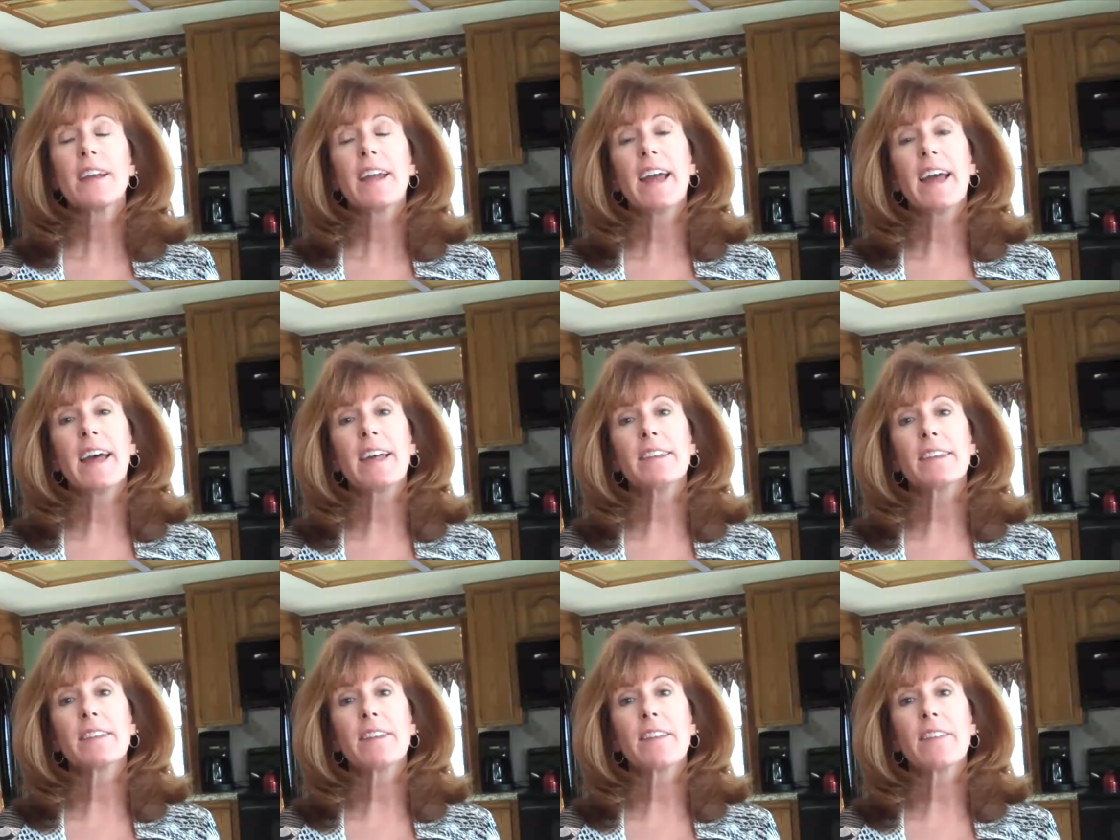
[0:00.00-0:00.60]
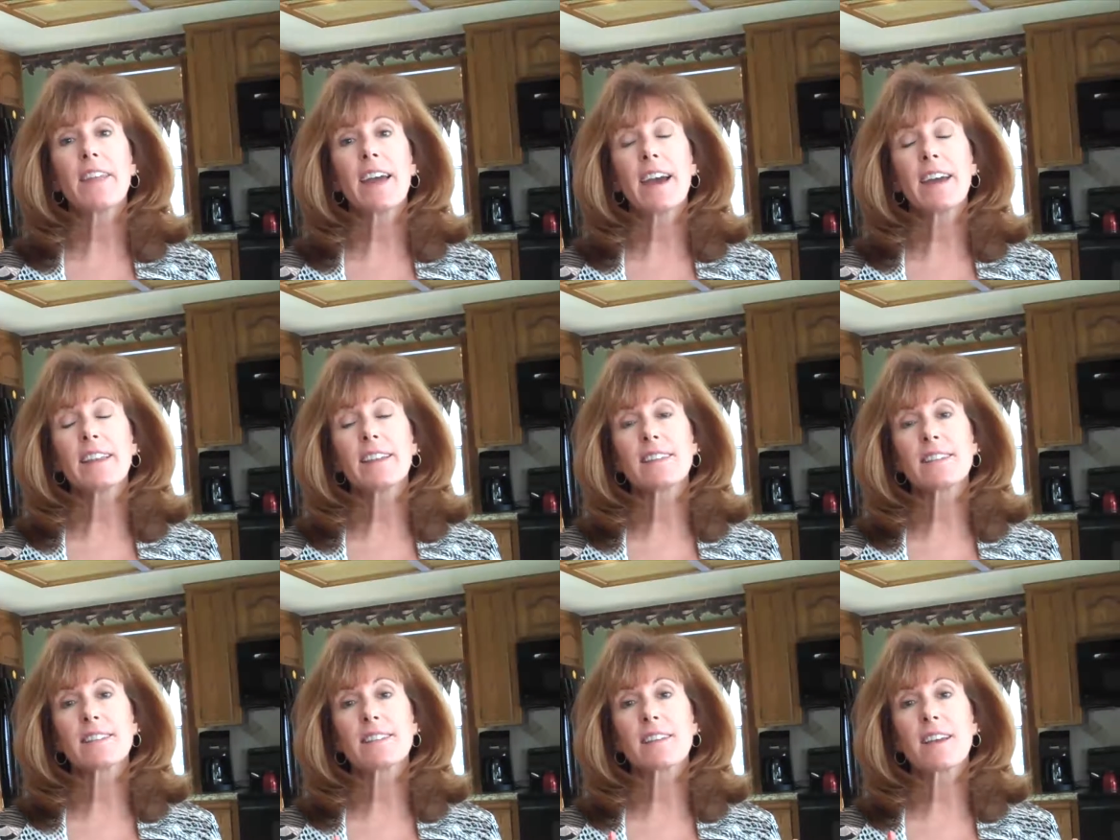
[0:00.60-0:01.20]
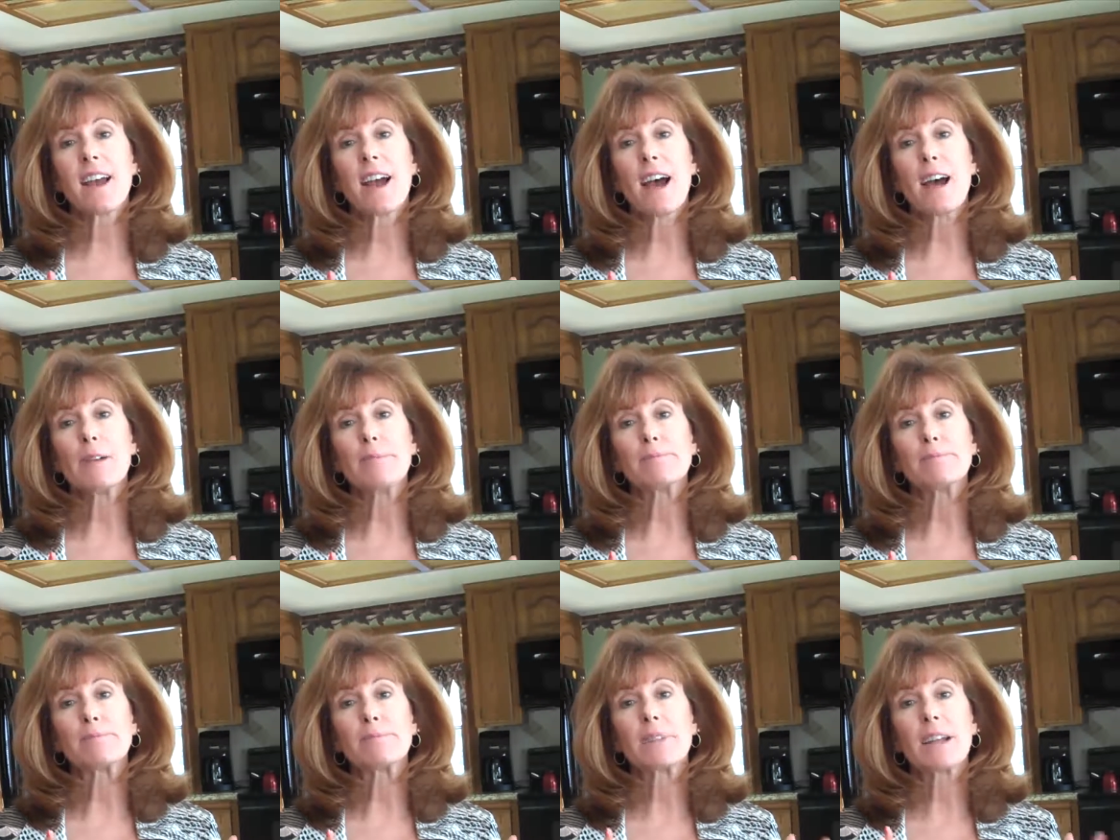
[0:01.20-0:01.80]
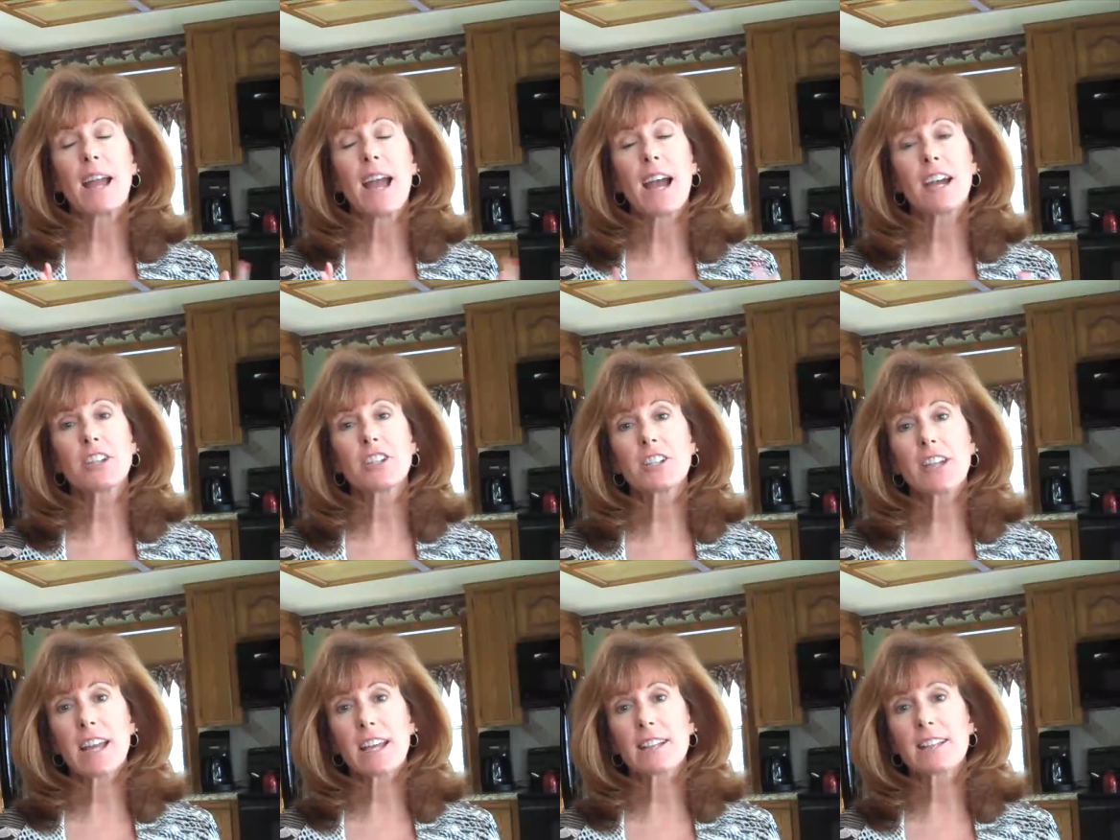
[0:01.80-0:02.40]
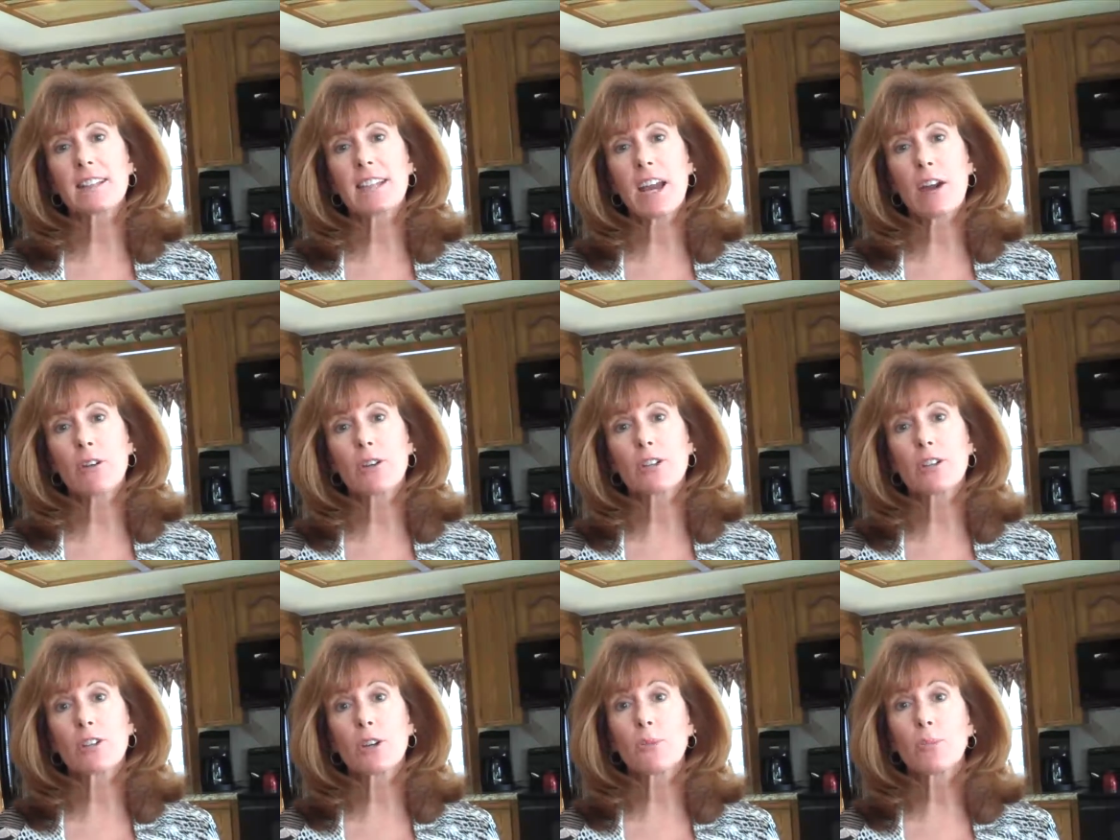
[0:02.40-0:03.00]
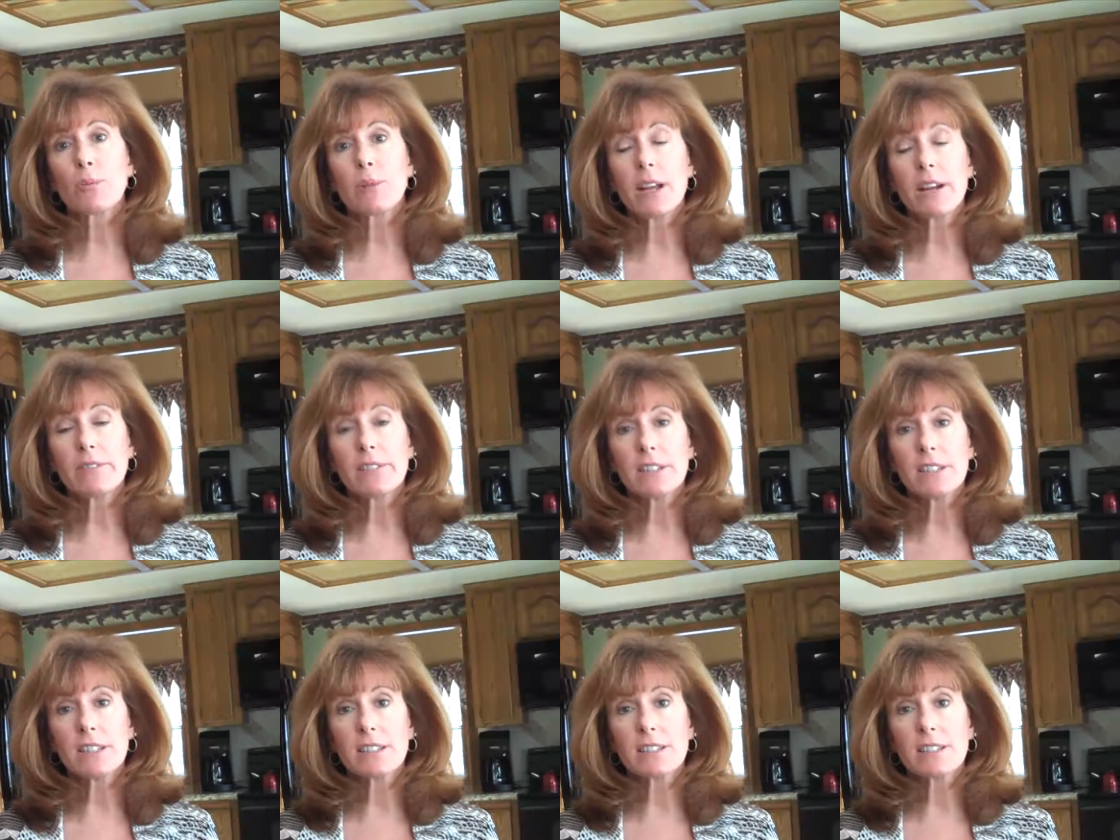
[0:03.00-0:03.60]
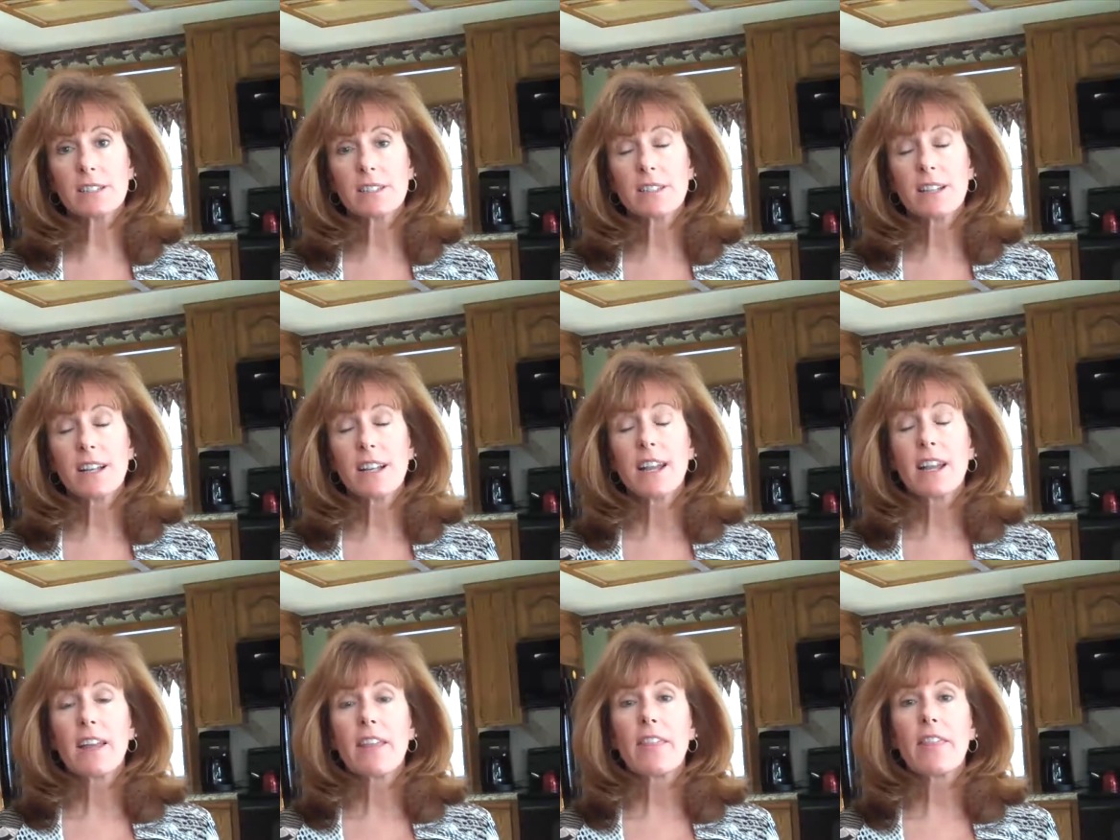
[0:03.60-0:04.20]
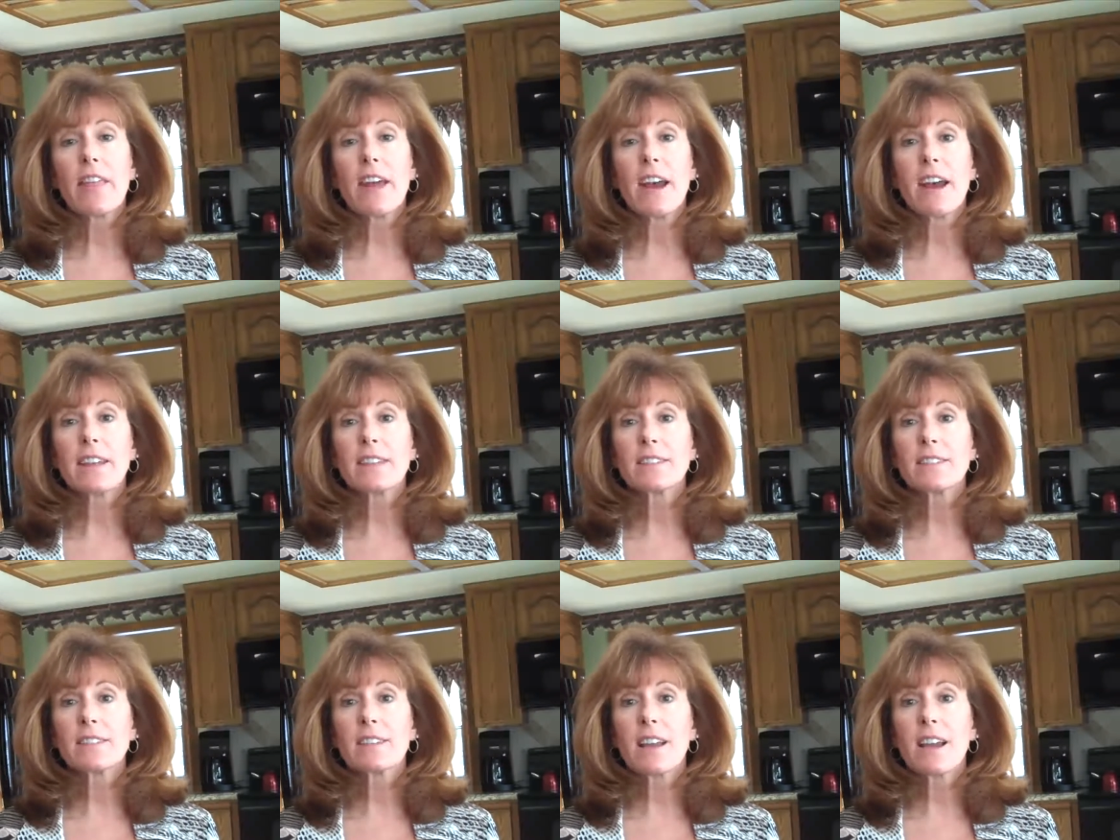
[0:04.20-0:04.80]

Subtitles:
and that is hashtags now are so prevalent that